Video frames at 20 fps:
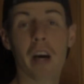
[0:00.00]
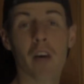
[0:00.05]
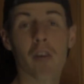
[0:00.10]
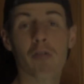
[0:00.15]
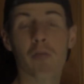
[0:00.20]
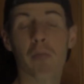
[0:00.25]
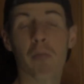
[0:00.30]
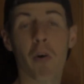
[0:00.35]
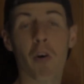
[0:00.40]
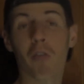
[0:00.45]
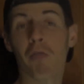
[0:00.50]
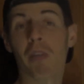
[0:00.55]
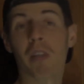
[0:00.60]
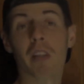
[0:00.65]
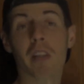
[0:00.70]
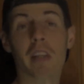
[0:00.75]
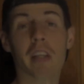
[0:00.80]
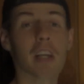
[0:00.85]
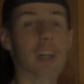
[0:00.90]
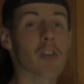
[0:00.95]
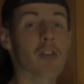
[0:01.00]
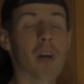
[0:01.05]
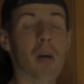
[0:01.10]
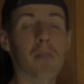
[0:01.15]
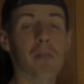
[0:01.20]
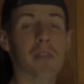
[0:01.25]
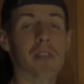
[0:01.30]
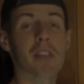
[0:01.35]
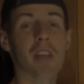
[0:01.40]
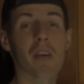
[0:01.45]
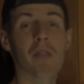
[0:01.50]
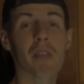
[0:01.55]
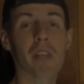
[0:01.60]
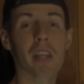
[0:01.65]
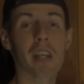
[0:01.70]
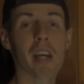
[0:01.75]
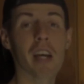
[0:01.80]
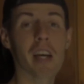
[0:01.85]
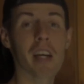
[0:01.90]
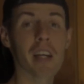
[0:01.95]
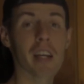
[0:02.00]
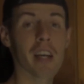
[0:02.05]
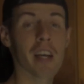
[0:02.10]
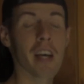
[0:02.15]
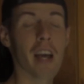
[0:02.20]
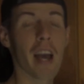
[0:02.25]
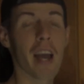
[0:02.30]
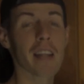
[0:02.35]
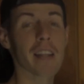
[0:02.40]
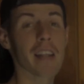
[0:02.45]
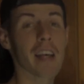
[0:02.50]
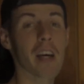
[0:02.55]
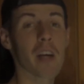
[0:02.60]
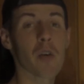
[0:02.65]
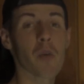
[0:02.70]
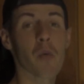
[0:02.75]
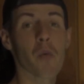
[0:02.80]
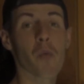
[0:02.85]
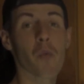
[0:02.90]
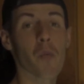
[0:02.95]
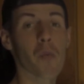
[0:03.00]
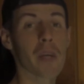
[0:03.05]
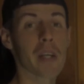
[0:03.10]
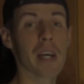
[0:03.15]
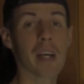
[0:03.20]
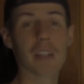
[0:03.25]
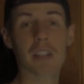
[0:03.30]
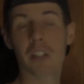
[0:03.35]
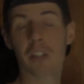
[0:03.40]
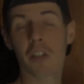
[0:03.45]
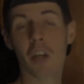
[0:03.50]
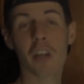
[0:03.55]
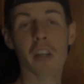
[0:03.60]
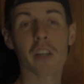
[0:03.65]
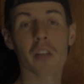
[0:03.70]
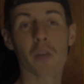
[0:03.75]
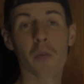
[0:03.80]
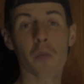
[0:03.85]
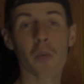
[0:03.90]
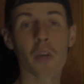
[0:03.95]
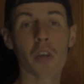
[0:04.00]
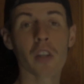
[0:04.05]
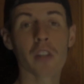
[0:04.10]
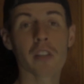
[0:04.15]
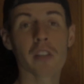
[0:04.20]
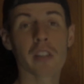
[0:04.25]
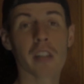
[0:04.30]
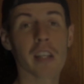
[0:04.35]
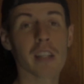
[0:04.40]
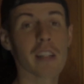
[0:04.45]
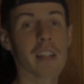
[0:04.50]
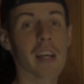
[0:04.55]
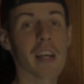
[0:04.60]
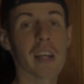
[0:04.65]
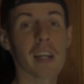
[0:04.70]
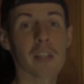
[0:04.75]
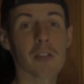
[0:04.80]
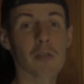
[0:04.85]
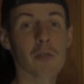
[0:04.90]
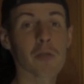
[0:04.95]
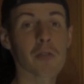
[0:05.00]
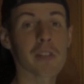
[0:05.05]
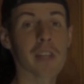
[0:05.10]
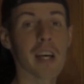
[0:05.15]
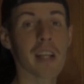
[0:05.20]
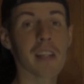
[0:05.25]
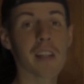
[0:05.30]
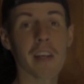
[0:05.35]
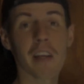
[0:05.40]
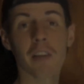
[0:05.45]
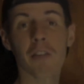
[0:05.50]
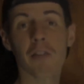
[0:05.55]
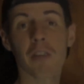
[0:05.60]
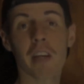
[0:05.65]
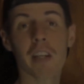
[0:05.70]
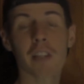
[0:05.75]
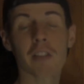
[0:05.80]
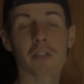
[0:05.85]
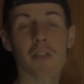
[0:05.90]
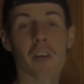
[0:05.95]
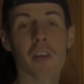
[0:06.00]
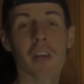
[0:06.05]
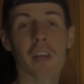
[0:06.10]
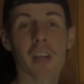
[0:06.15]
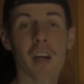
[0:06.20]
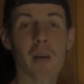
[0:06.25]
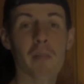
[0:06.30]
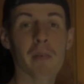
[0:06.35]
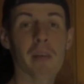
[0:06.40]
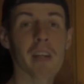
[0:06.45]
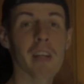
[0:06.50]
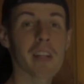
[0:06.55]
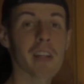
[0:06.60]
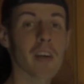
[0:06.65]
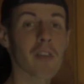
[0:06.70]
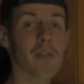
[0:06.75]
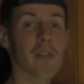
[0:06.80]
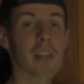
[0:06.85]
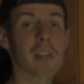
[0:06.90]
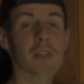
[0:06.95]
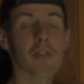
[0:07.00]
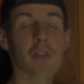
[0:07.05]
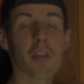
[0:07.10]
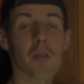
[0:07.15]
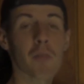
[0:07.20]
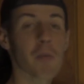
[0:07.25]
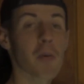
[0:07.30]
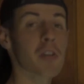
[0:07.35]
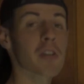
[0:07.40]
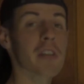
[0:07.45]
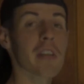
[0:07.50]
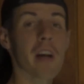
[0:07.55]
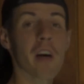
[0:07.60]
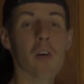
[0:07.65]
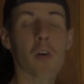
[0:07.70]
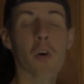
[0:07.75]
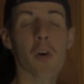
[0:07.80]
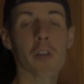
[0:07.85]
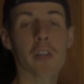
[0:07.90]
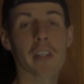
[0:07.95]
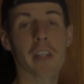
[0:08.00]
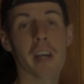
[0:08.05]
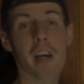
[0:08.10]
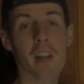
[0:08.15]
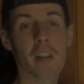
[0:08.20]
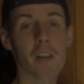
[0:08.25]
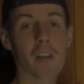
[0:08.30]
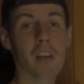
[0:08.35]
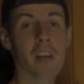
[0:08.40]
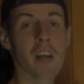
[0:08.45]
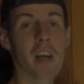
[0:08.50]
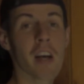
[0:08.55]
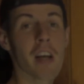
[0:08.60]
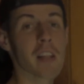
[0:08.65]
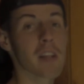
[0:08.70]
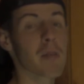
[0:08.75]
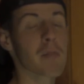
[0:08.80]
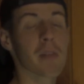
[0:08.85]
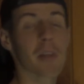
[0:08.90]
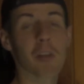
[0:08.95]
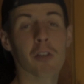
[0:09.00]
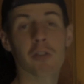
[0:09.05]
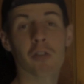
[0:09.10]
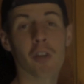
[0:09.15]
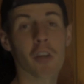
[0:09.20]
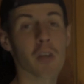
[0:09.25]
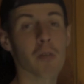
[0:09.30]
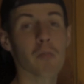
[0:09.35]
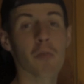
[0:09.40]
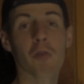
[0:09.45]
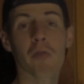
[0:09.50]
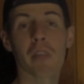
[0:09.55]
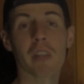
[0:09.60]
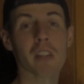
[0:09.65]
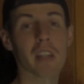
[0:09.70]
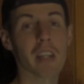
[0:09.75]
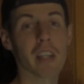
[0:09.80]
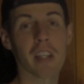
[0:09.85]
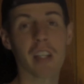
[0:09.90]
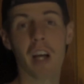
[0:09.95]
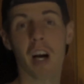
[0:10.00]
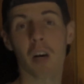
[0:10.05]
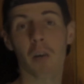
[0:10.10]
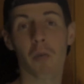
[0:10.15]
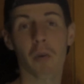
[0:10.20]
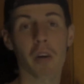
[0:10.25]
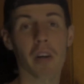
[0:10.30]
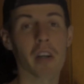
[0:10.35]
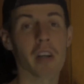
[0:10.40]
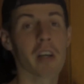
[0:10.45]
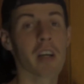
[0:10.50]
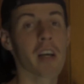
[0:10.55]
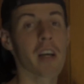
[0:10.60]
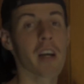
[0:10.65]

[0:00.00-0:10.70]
out perfectly. It dropped to 78 and then we get snuck in the woods, and then as soon as that light rain started coming in, that rain started pushing out altogether, them deer started moving like clockwork.